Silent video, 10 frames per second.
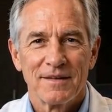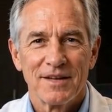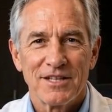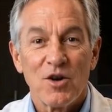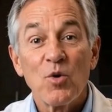
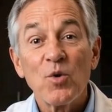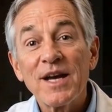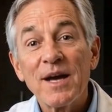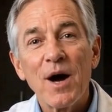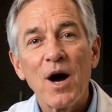That's already
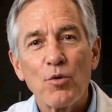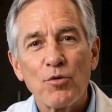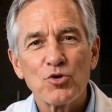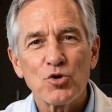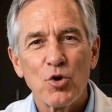a
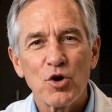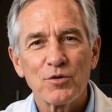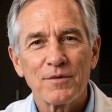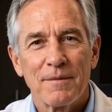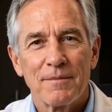powerful duo.
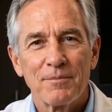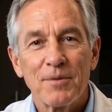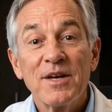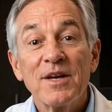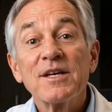
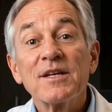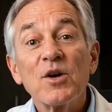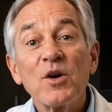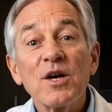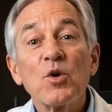But there's a
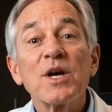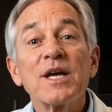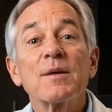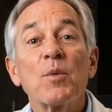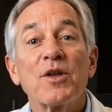third
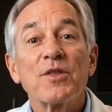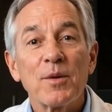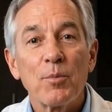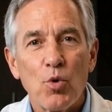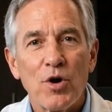ingredient most
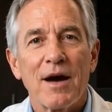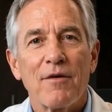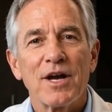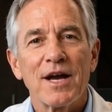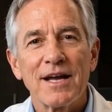people would never
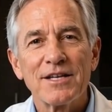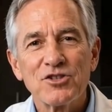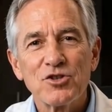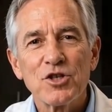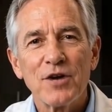connect to
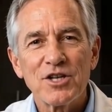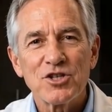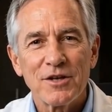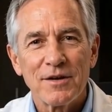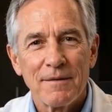
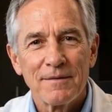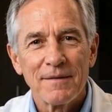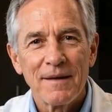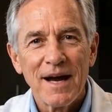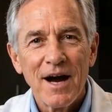circulation.
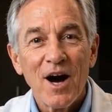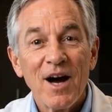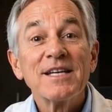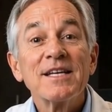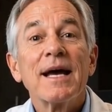And
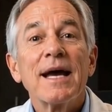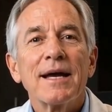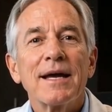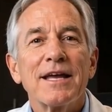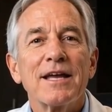honestly,
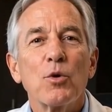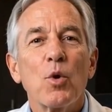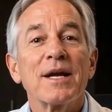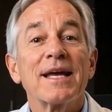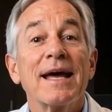this is the
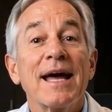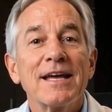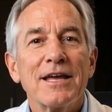one that sets